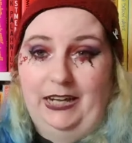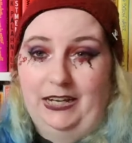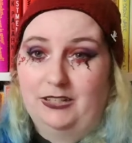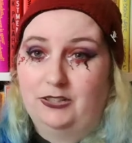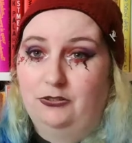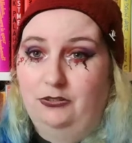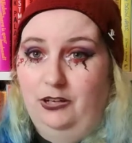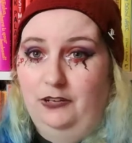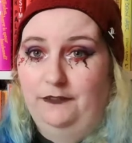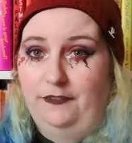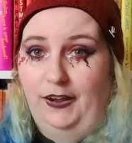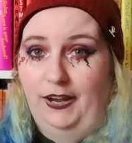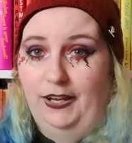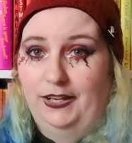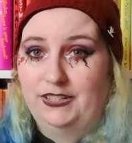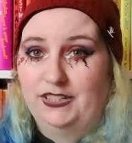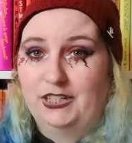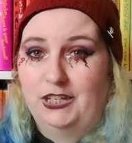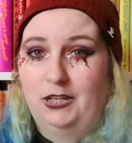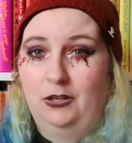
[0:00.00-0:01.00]
category it fell
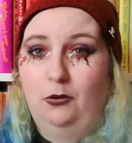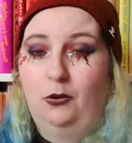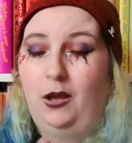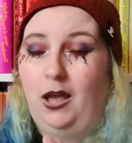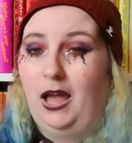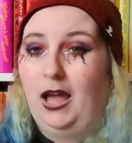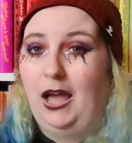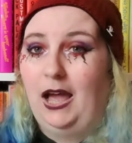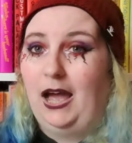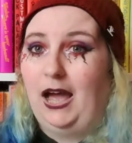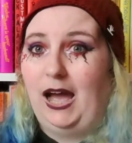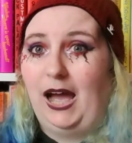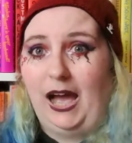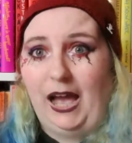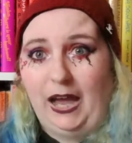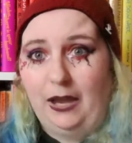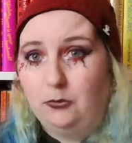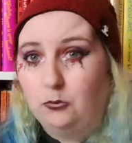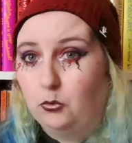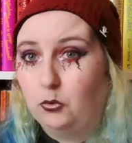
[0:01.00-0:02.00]
into,
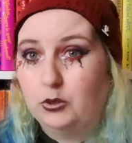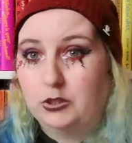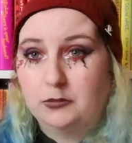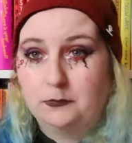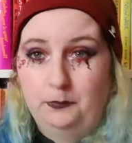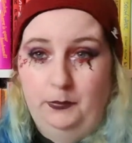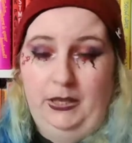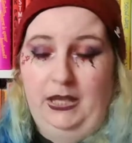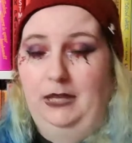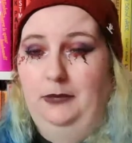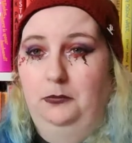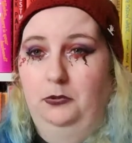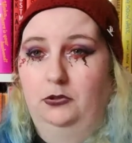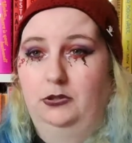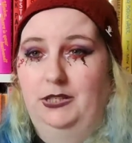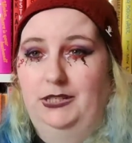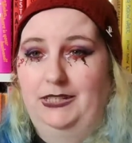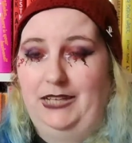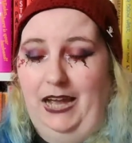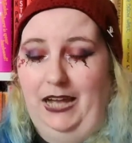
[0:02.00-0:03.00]
I wouldn't be able
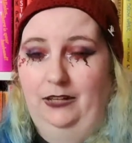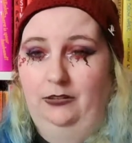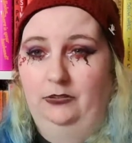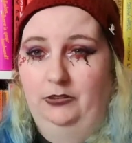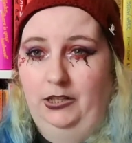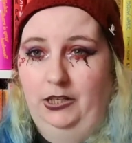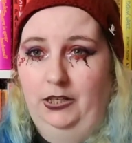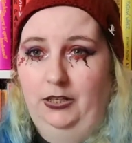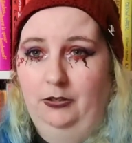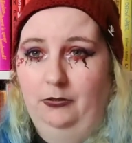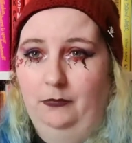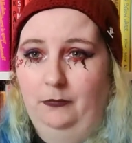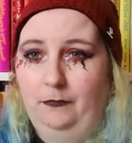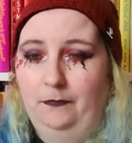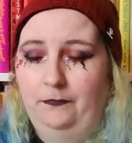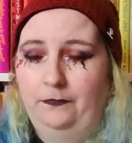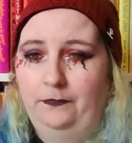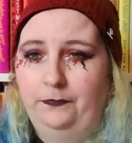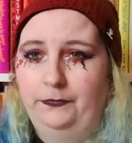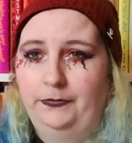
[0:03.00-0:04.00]
to tell you.
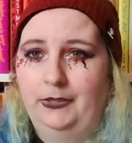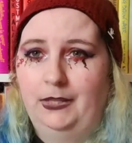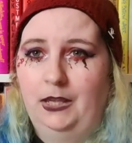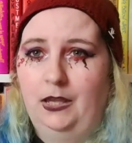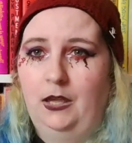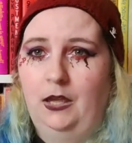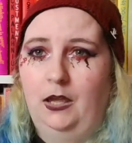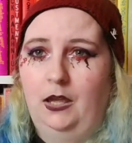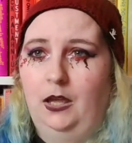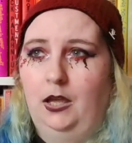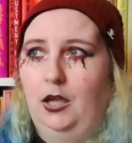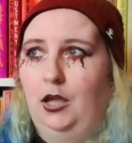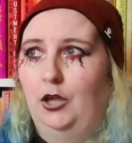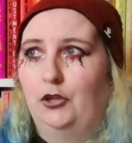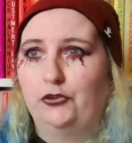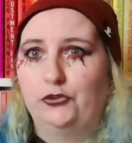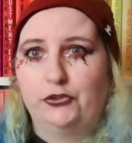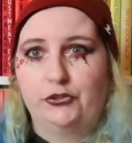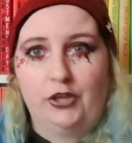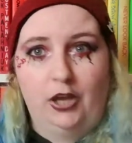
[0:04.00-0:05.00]

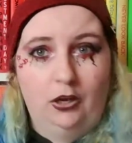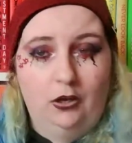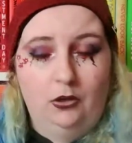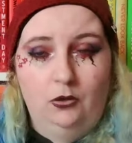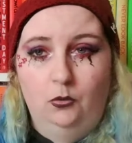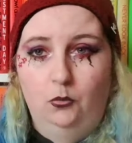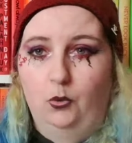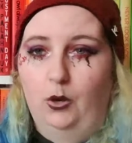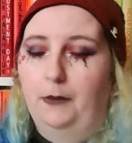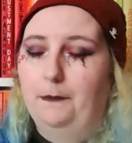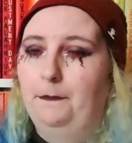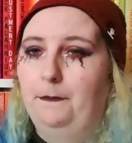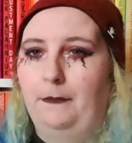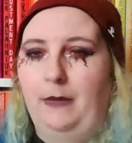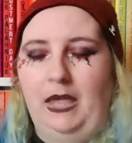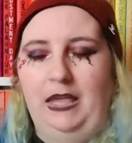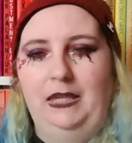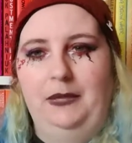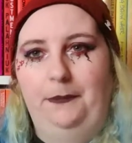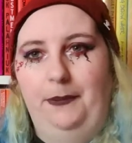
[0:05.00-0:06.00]
So
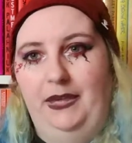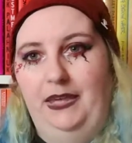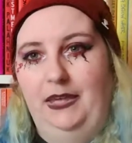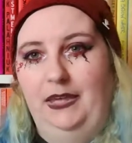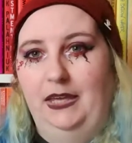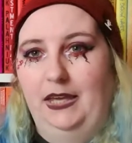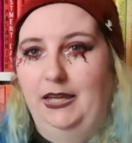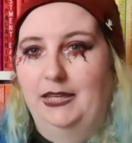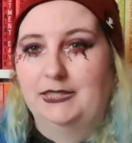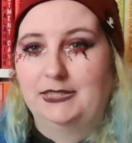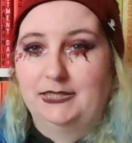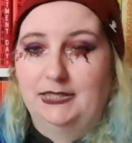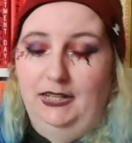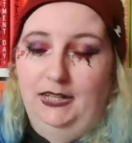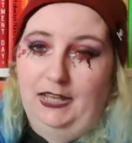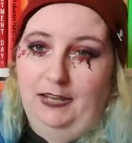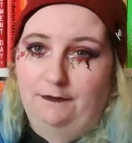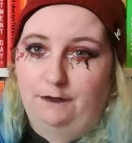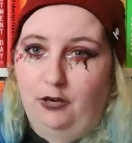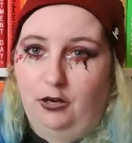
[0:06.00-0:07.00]
maybe it's the
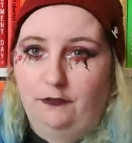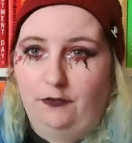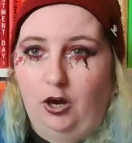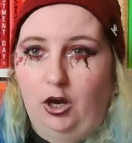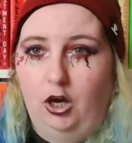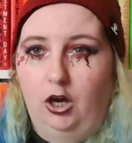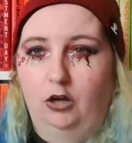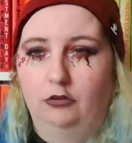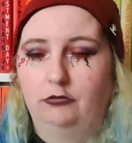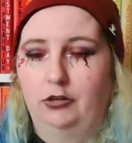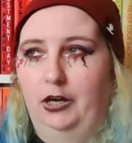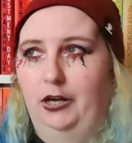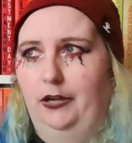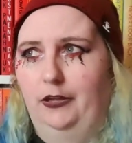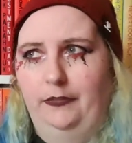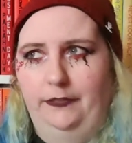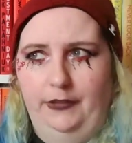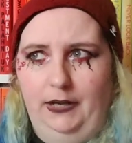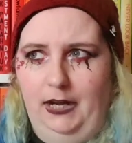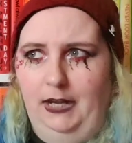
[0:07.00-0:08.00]
level of
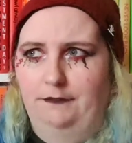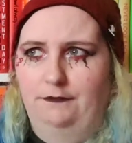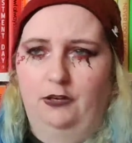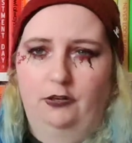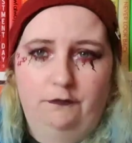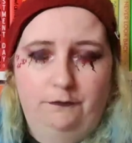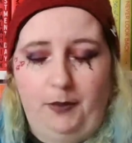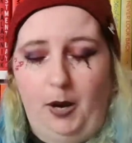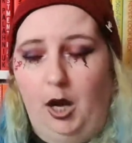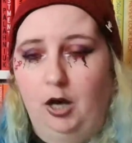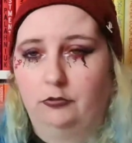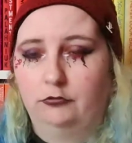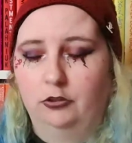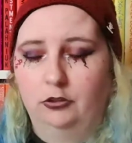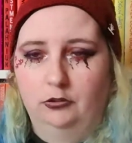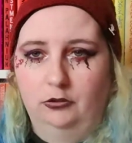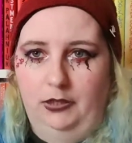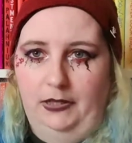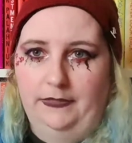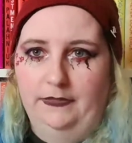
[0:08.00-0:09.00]
horror, the level of
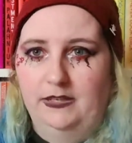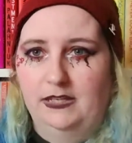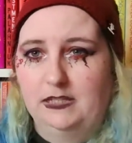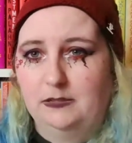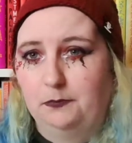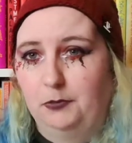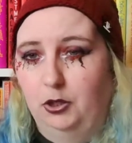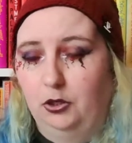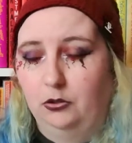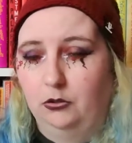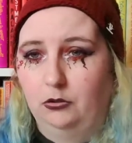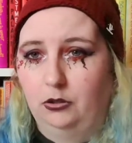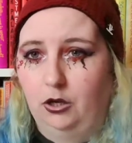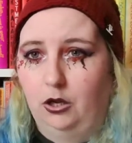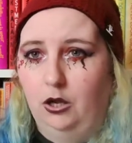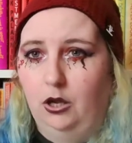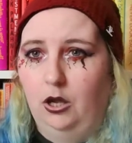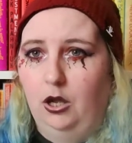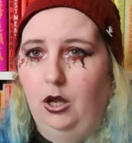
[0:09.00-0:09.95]
peril in this book.